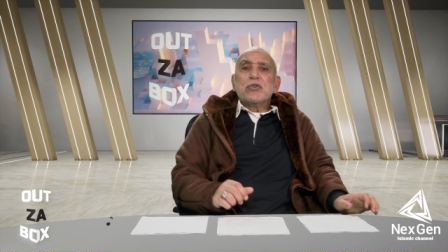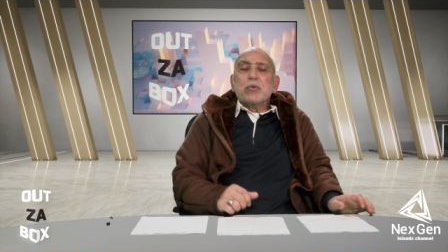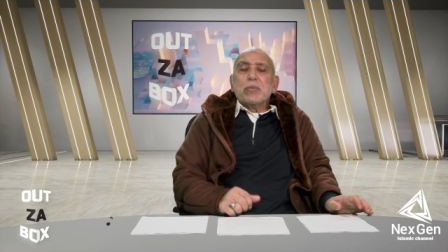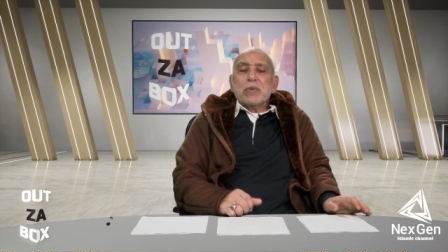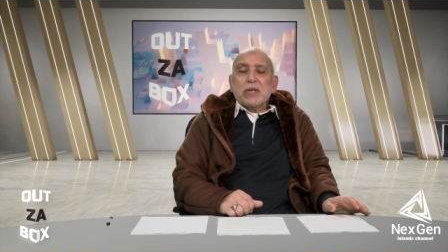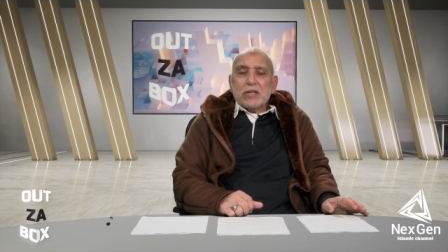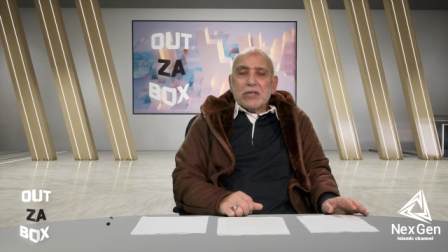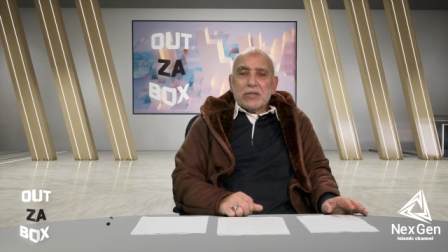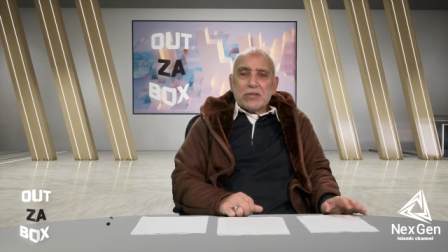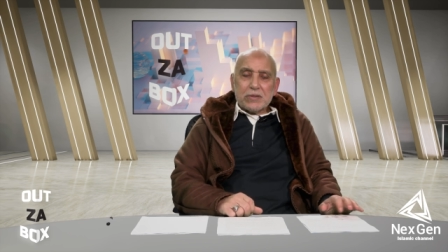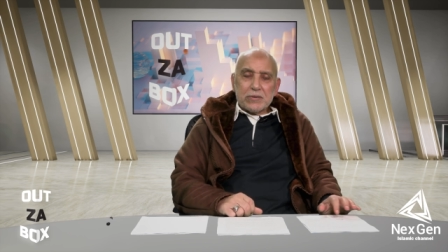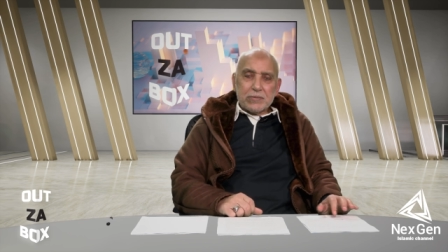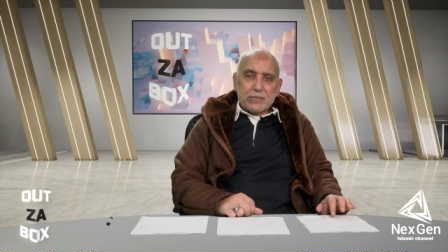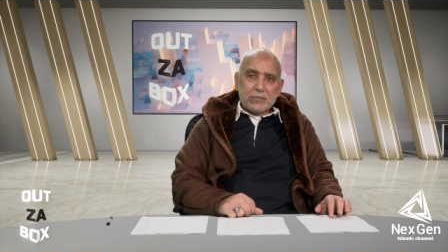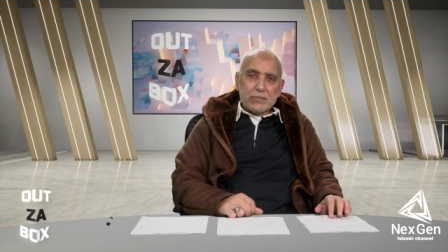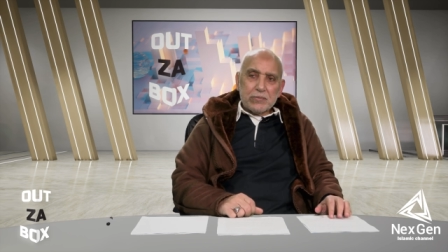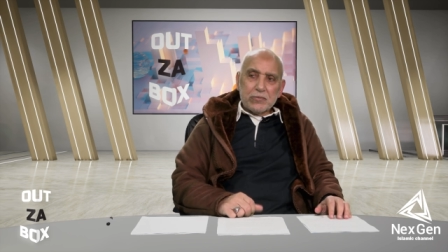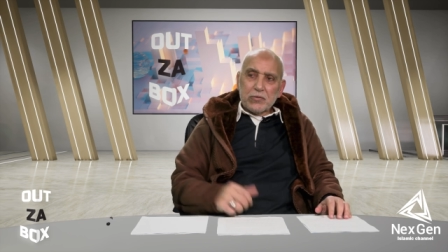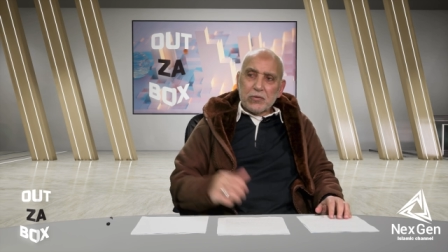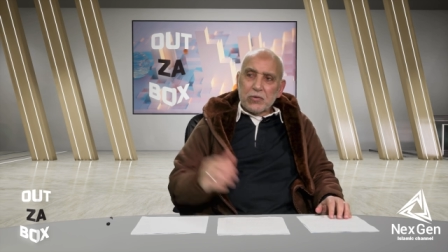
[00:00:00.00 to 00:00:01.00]
few minutes,
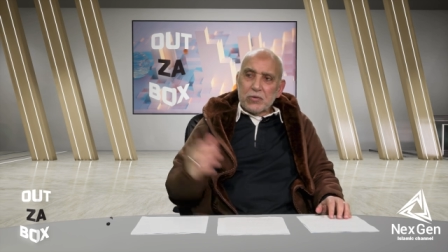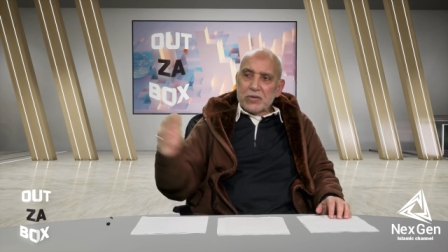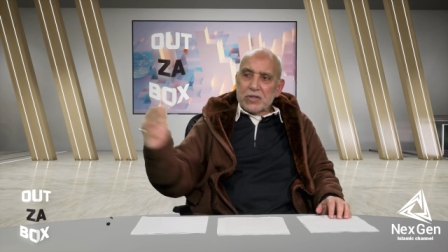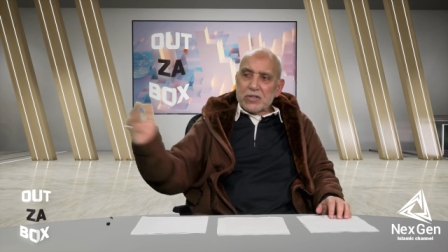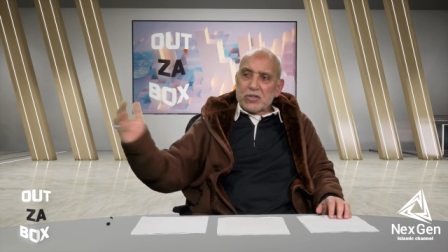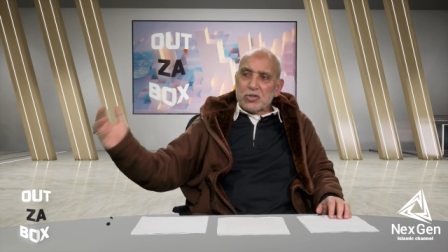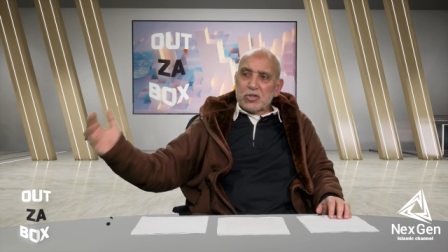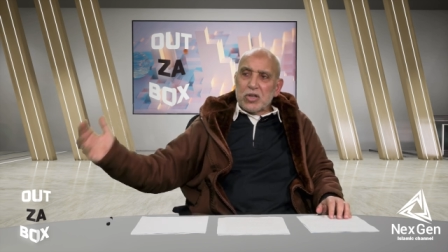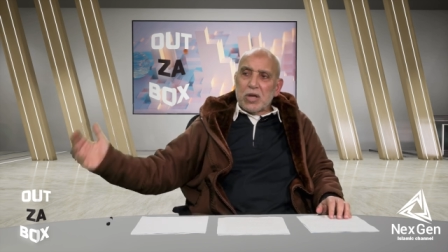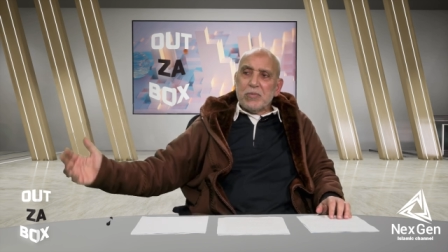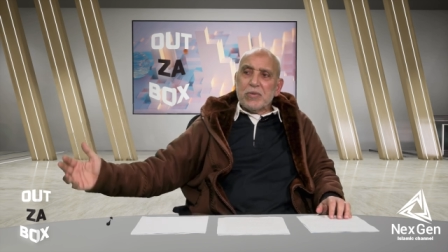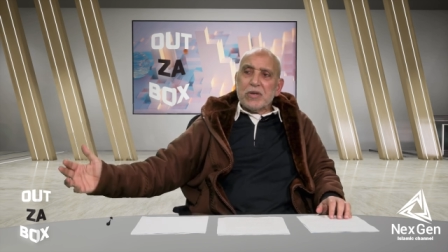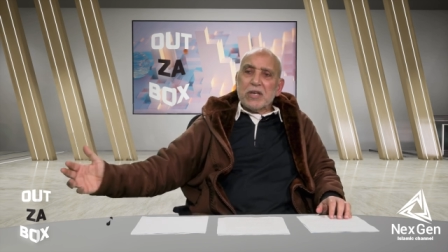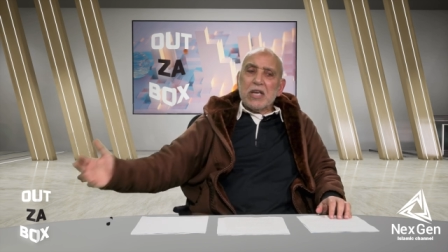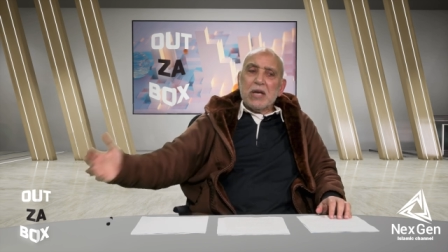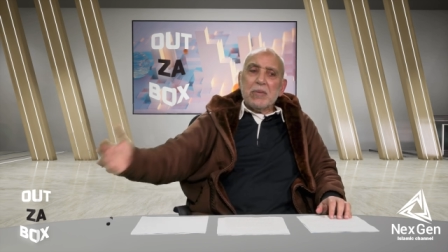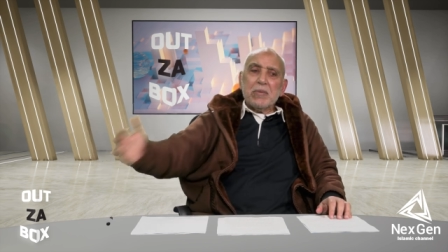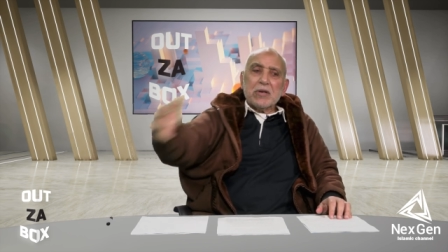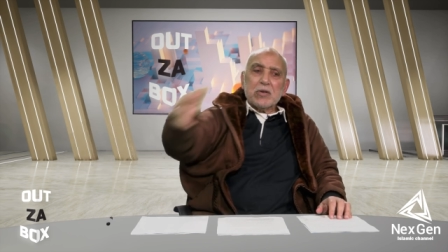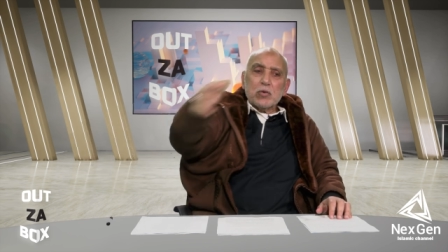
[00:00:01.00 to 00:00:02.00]
when the tsunami
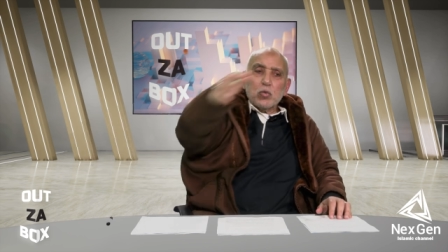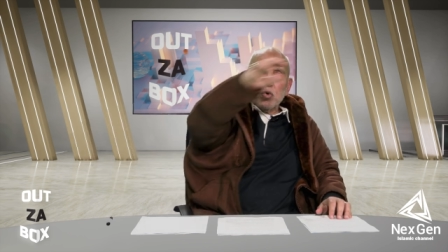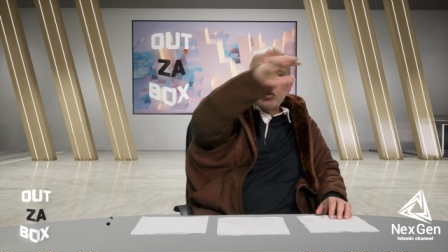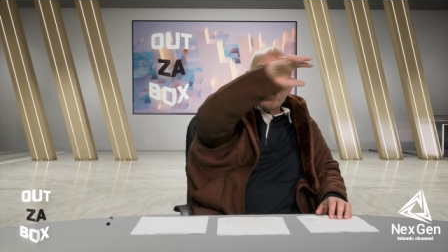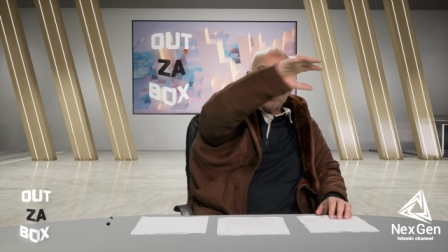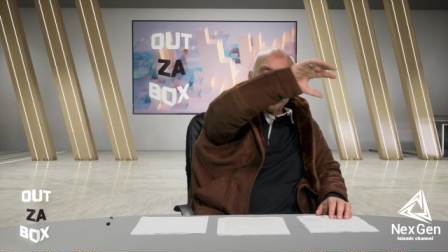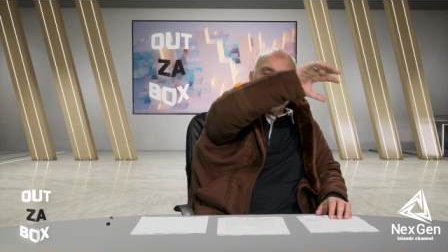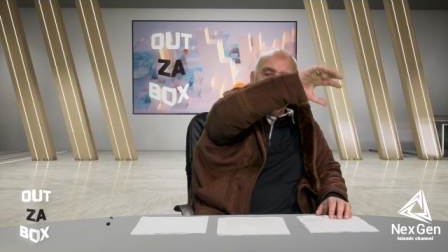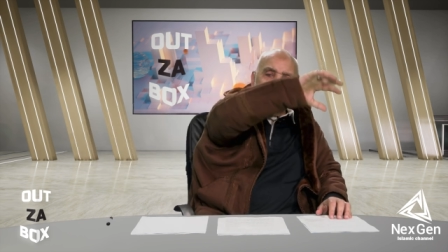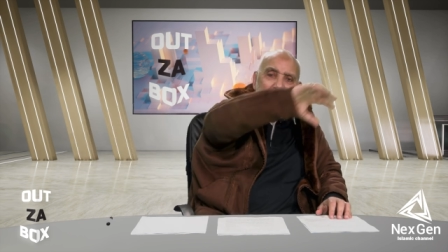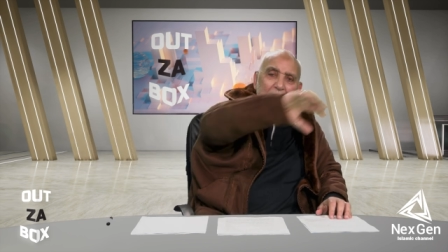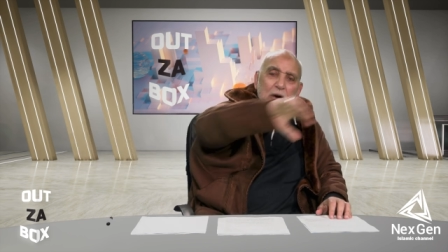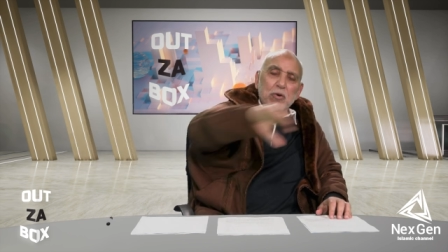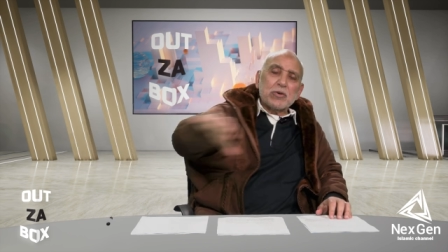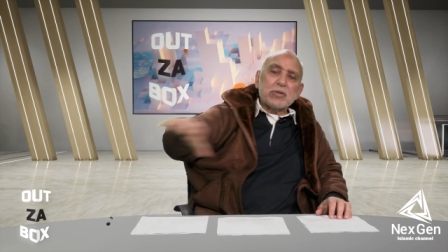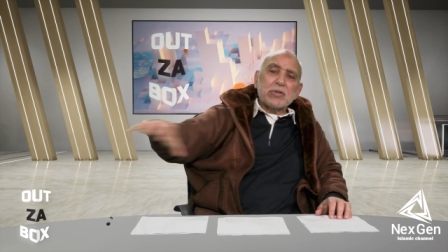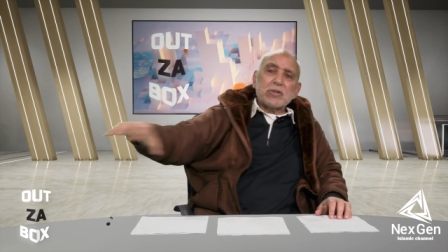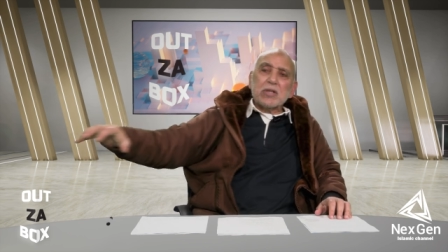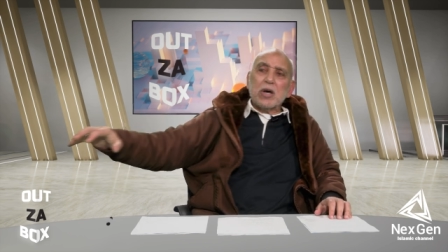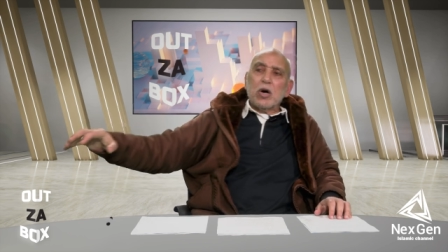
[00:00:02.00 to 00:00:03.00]
came and washed
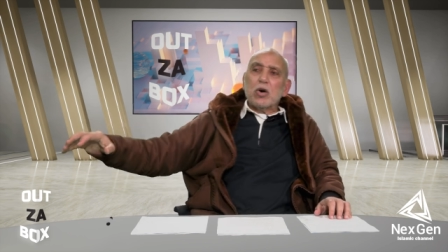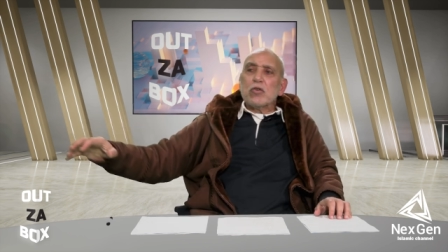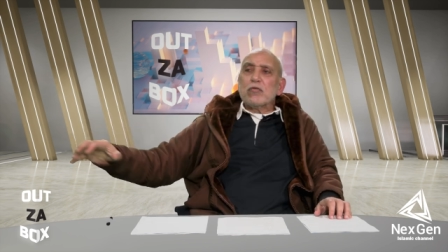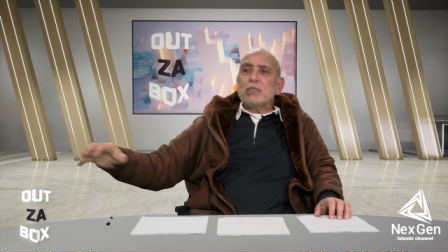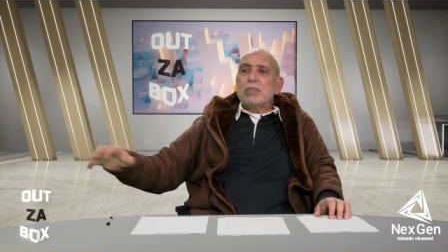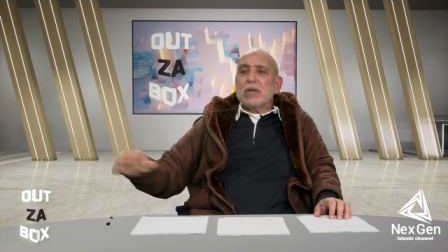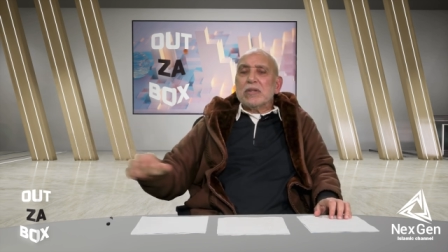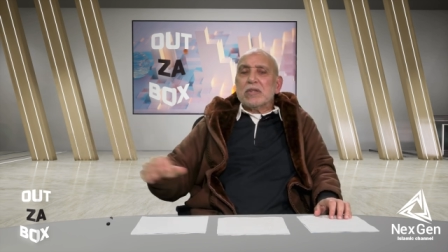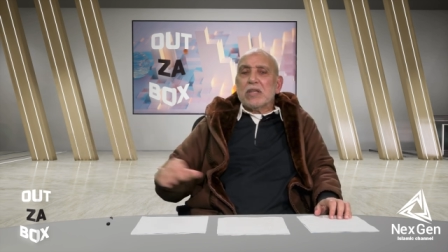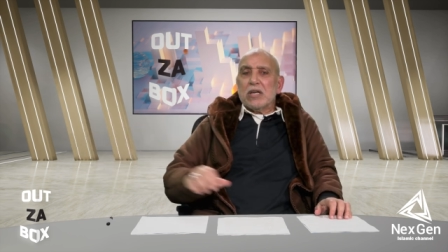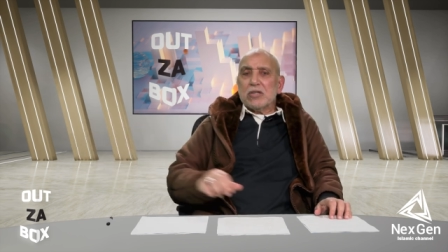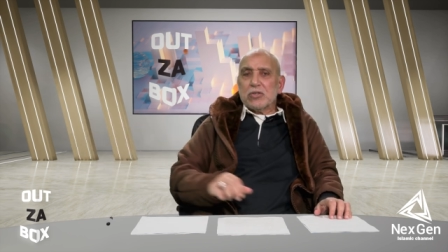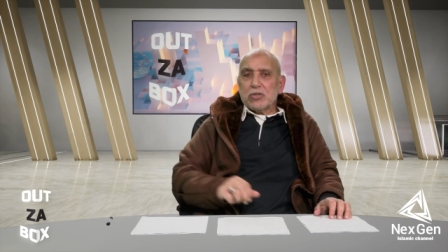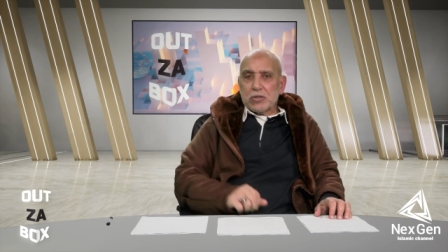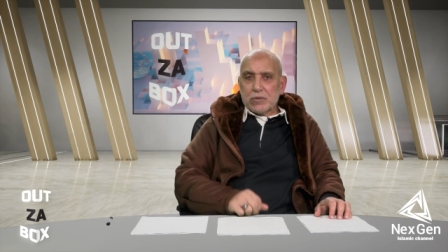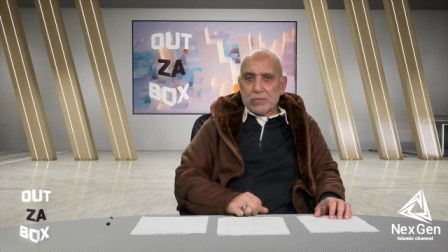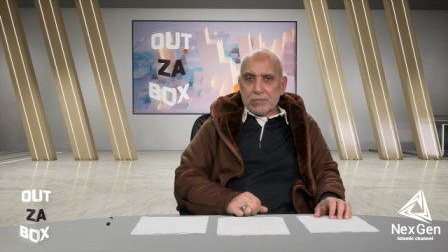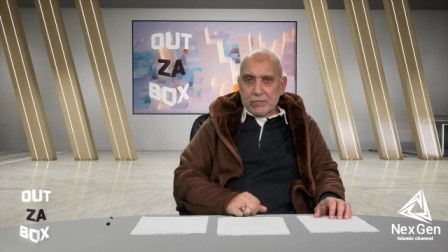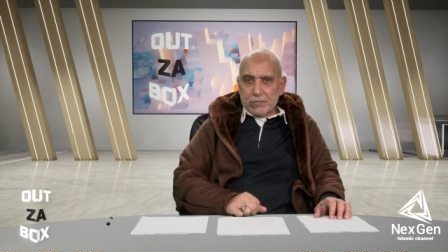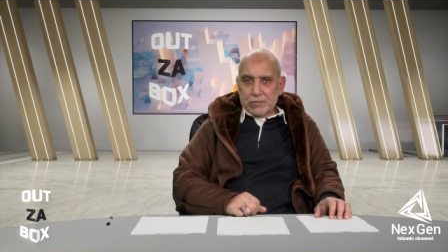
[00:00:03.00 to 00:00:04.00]
out the whole of Banda
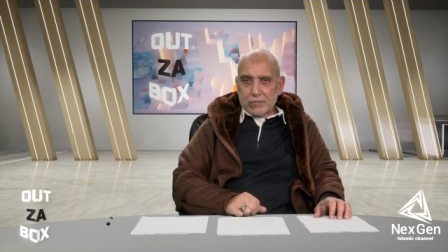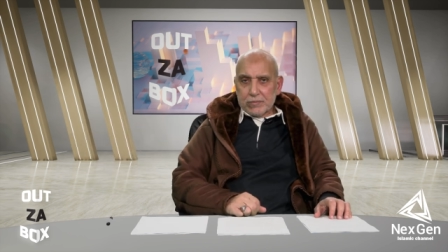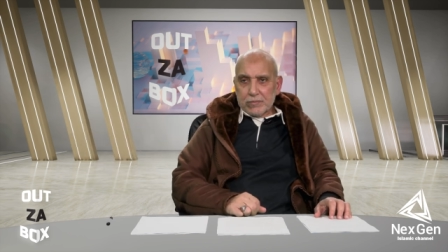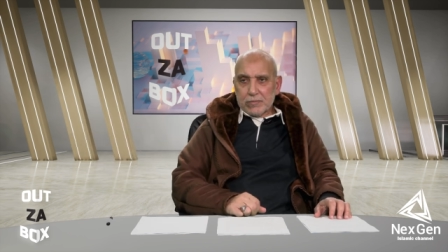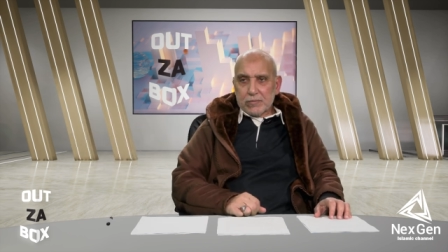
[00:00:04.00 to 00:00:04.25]
Aceh.